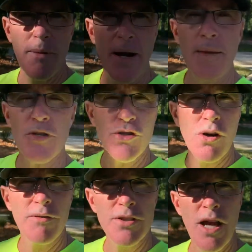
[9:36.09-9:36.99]
My name is
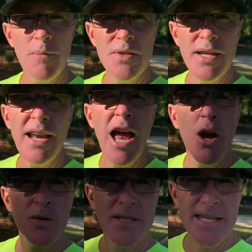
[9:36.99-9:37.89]
Trevor Thompson and I
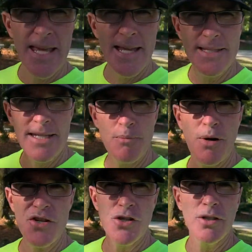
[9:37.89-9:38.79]
own TNT
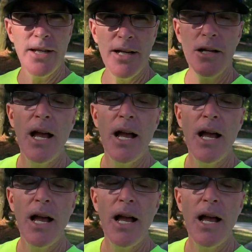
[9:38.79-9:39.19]
Pressure Cleaner.